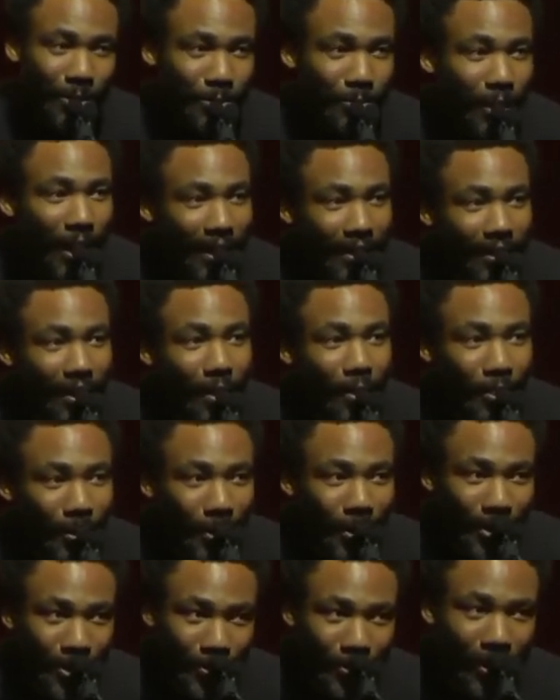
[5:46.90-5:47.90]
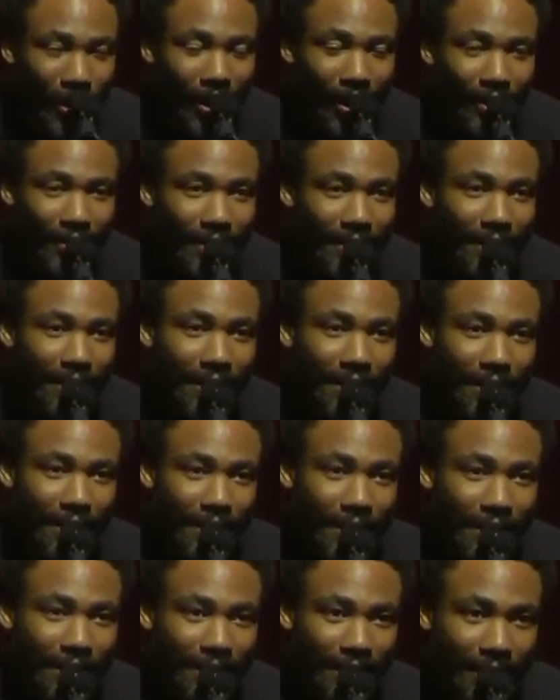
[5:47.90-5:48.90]
writing on 30 Rock,
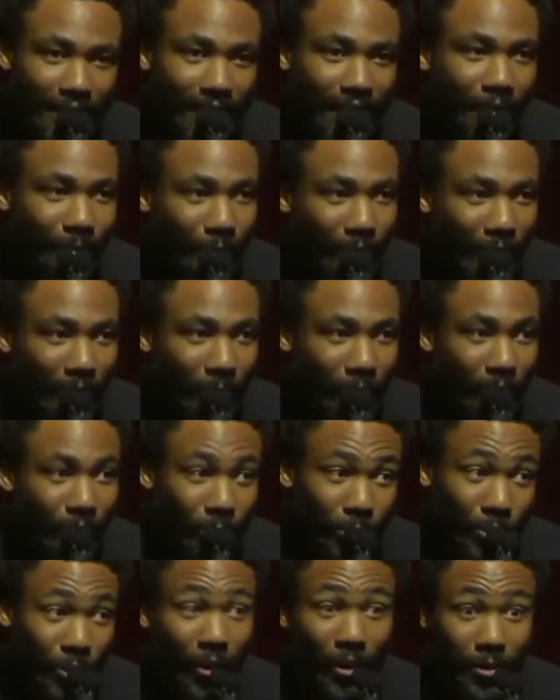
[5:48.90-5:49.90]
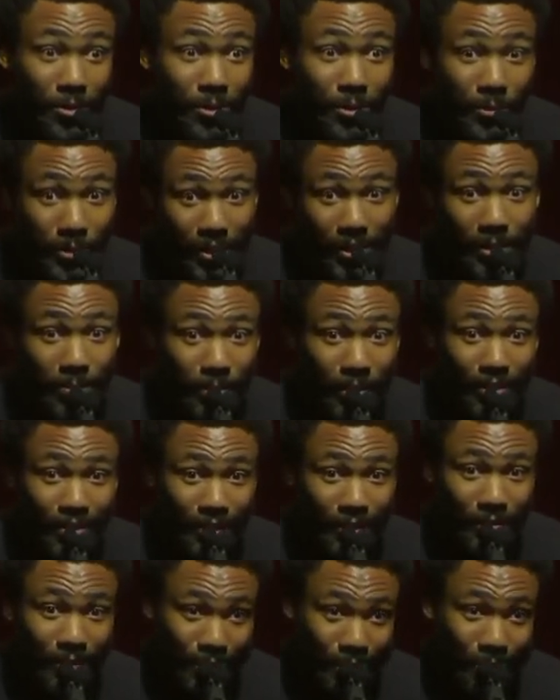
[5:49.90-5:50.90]
Tina and Robert, who are also recipients
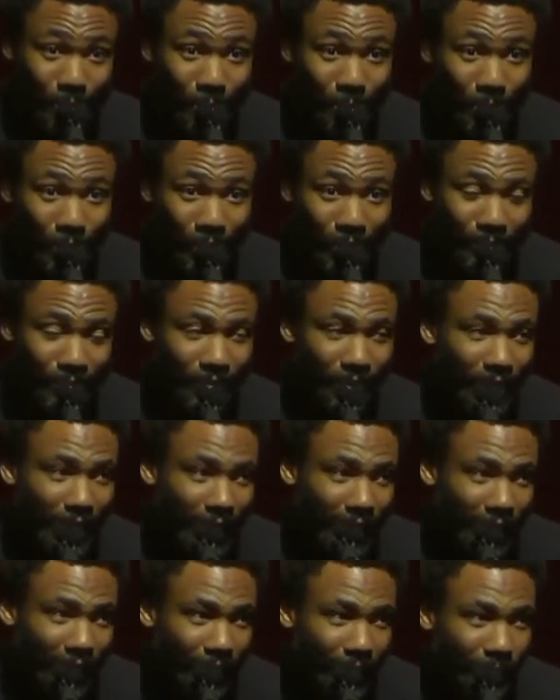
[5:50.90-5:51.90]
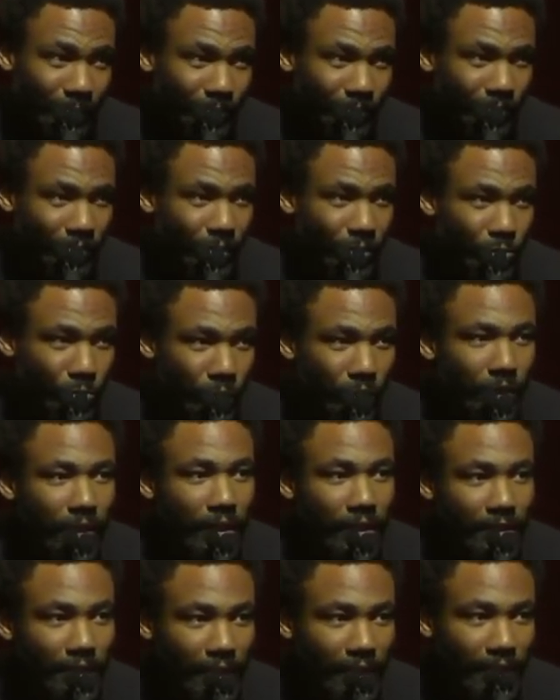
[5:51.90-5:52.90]
of this award, um, drilled
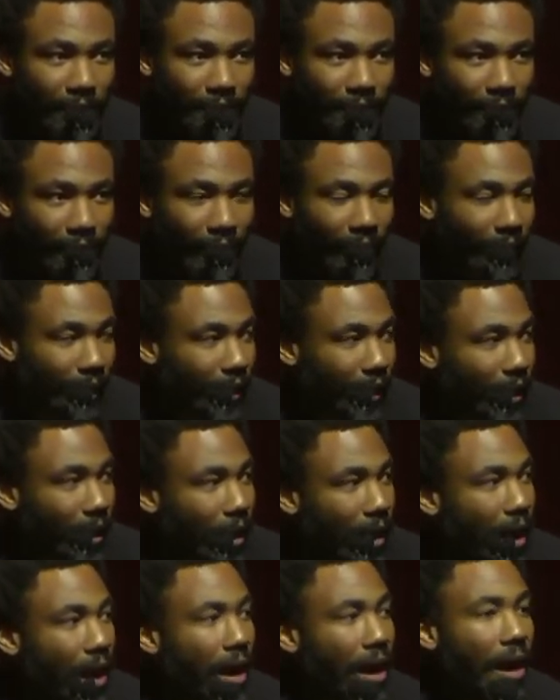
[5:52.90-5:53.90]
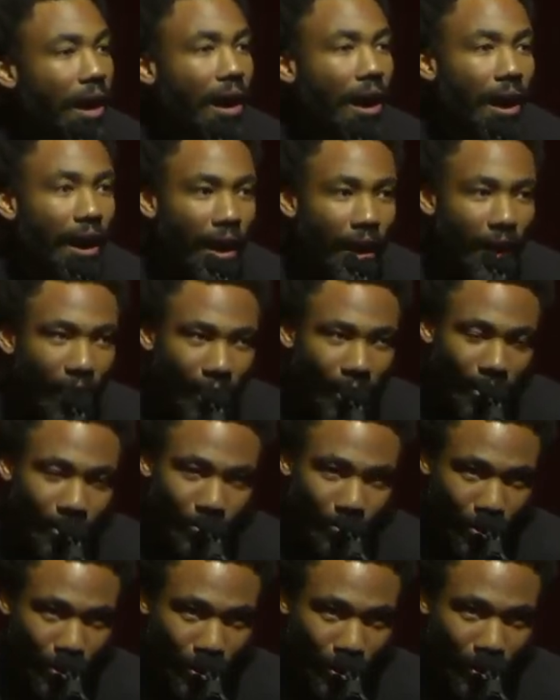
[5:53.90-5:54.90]
into us that
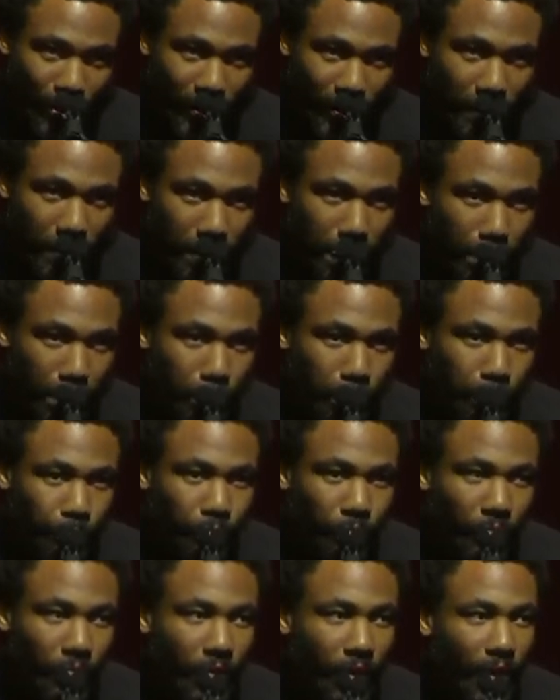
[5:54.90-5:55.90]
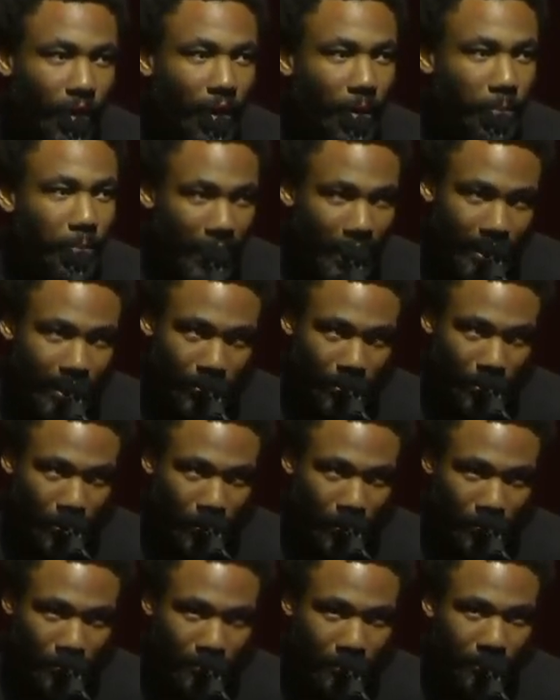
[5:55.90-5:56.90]
hard work pays
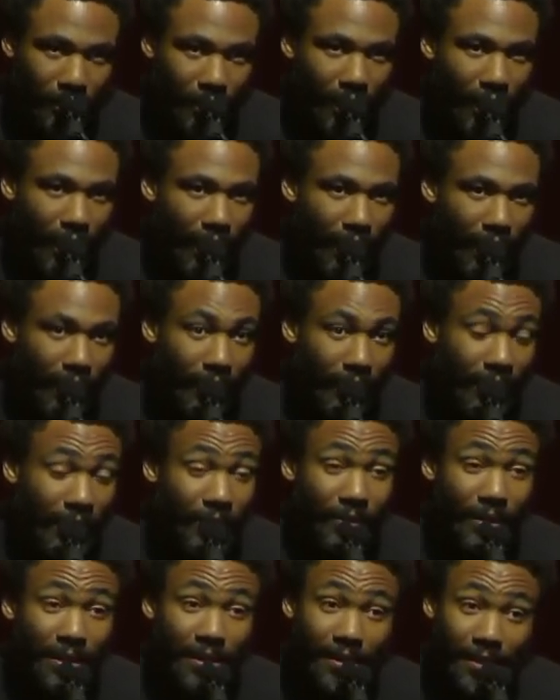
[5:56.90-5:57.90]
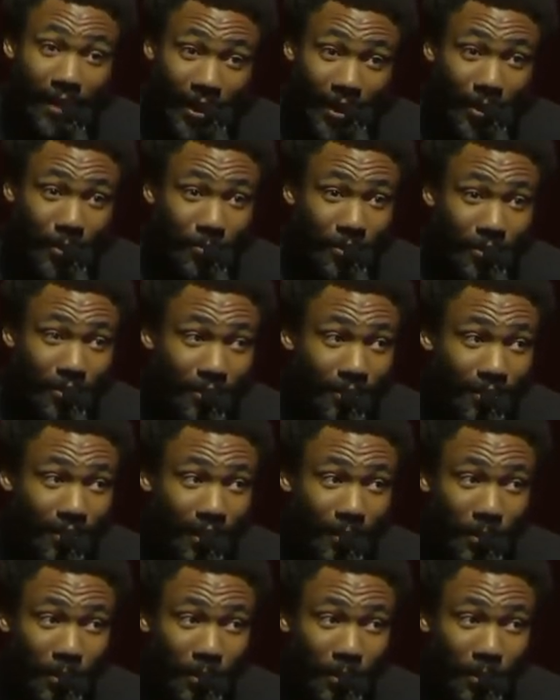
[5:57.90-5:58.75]
off. And even setups can be